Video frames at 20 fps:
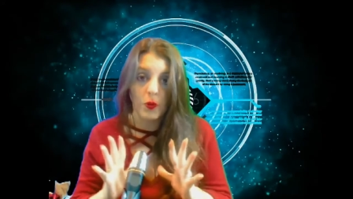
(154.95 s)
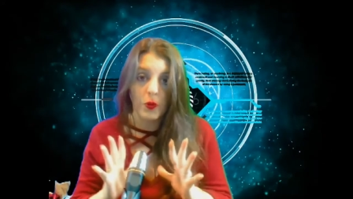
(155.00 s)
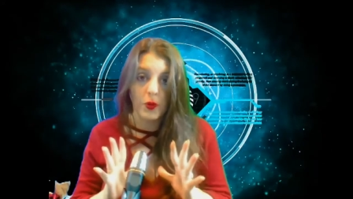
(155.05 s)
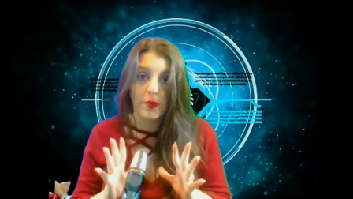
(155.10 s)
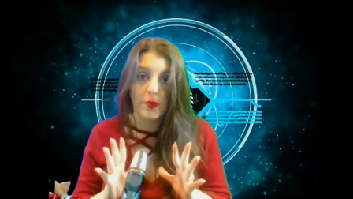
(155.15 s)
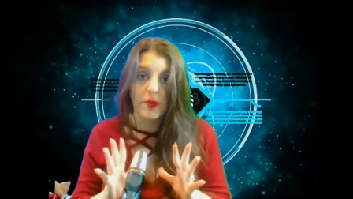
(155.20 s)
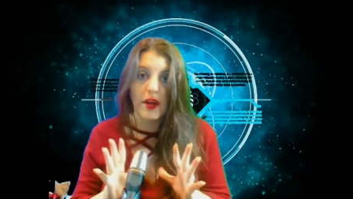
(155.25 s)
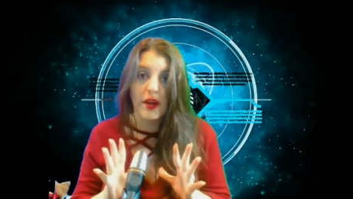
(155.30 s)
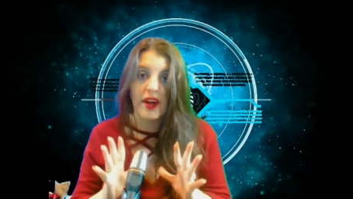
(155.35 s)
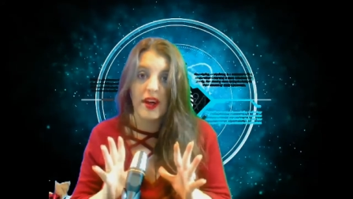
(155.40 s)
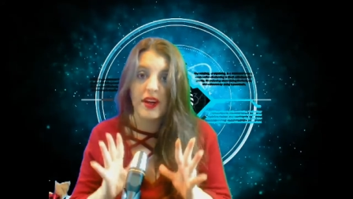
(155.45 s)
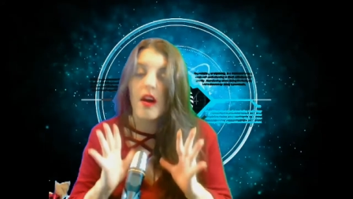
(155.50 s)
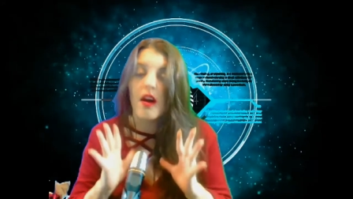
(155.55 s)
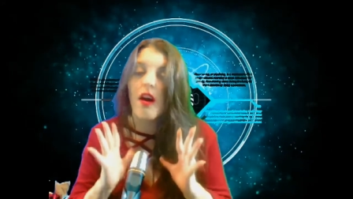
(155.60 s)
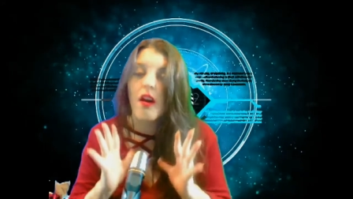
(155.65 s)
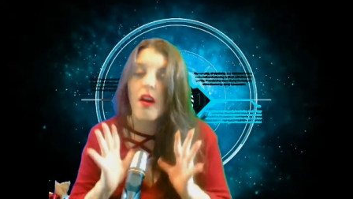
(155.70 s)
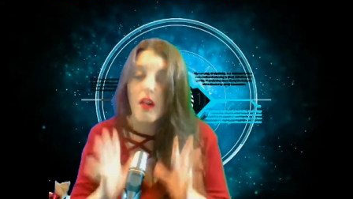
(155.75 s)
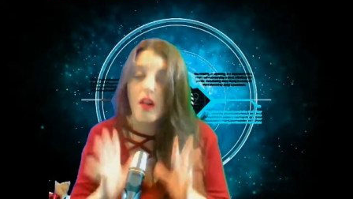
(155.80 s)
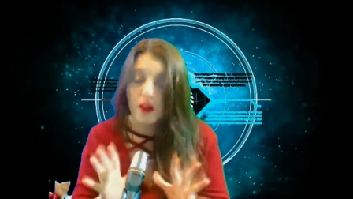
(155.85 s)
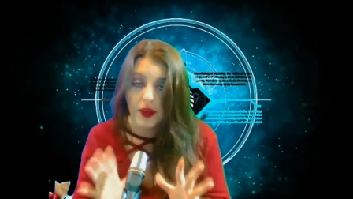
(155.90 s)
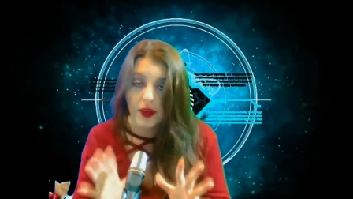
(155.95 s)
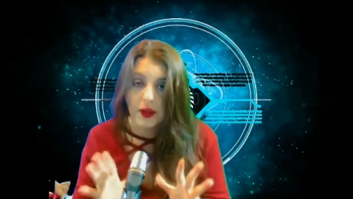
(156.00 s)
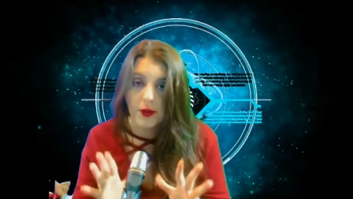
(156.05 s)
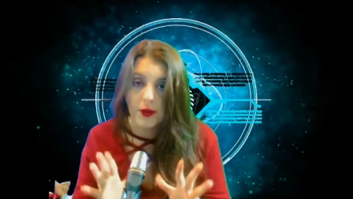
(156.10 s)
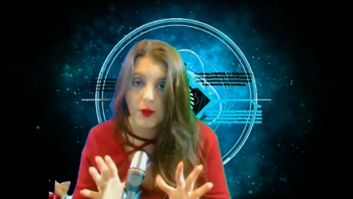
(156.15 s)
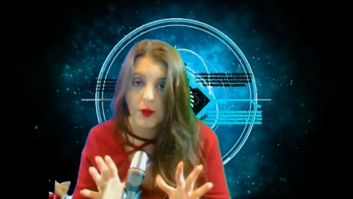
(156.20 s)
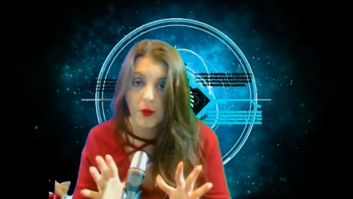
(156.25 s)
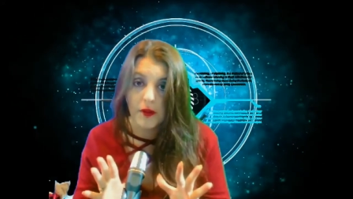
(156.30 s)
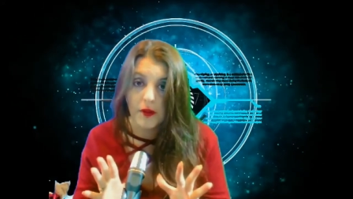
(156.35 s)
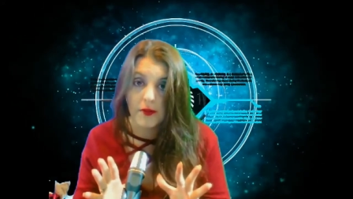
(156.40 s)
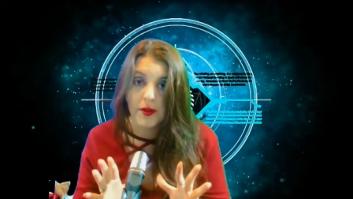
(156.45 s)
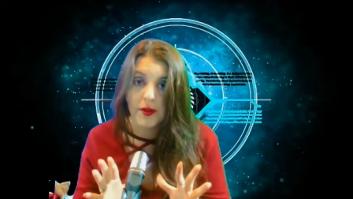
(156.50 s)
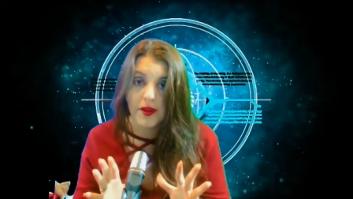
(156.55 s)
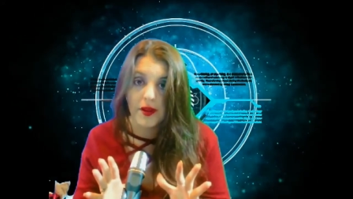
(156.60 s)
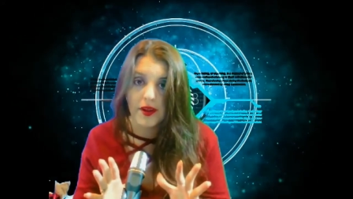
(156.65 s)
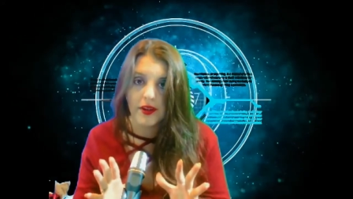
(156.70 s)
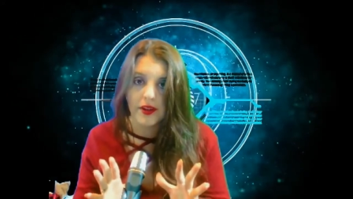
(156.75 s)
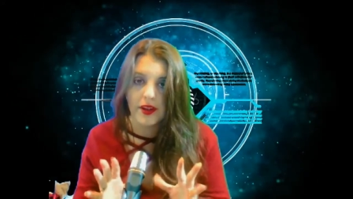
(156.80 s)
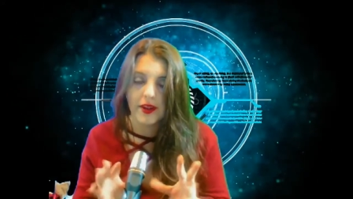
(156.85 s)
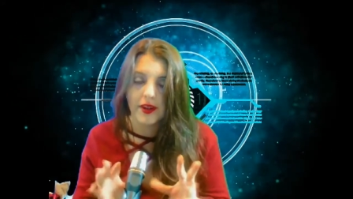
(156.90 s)
new spin on this web
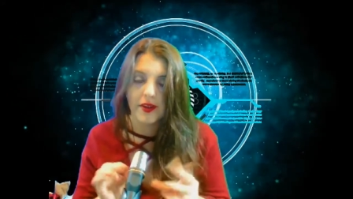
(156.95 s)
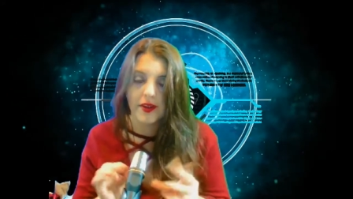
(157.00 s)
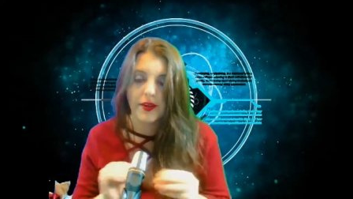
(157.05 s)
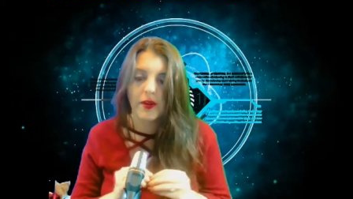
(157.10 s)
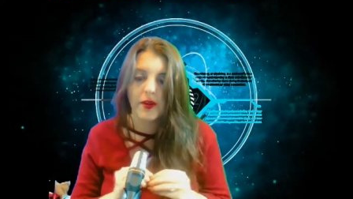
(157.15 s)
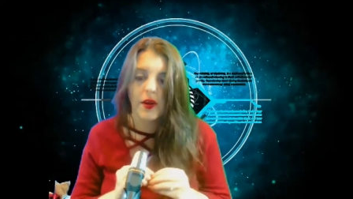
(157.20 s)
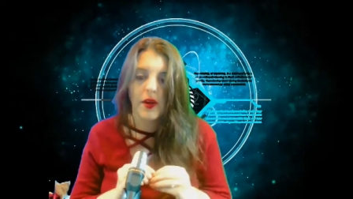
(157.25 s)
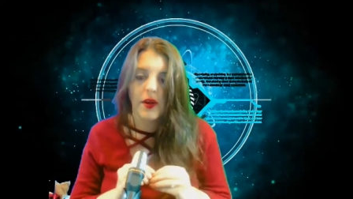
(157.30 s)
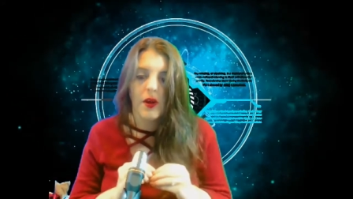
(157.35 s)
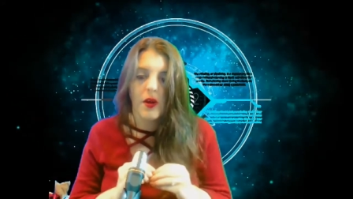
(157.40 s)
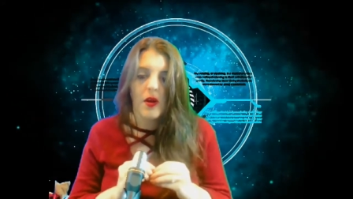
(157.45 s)
series.